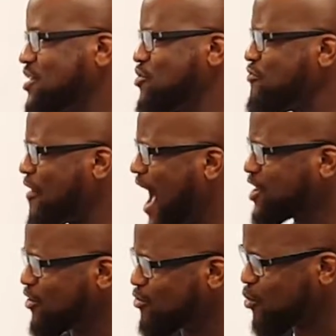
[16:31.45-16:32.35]
You find
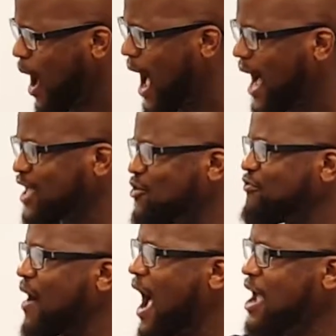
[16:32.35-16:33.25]
your why. You
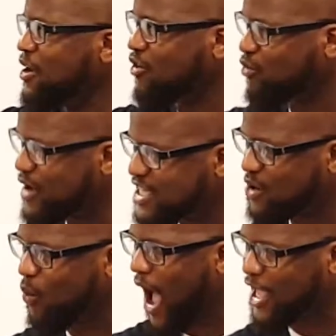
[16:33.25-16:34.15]
find the
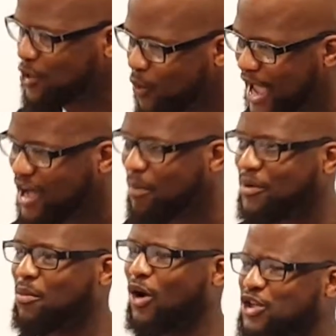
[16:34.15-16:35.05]
reason why you wake up in
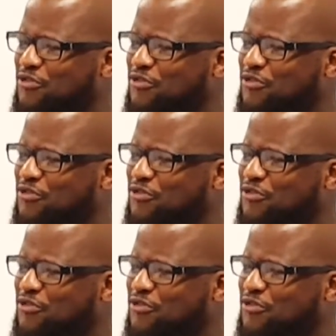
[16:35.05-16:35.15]
the morning.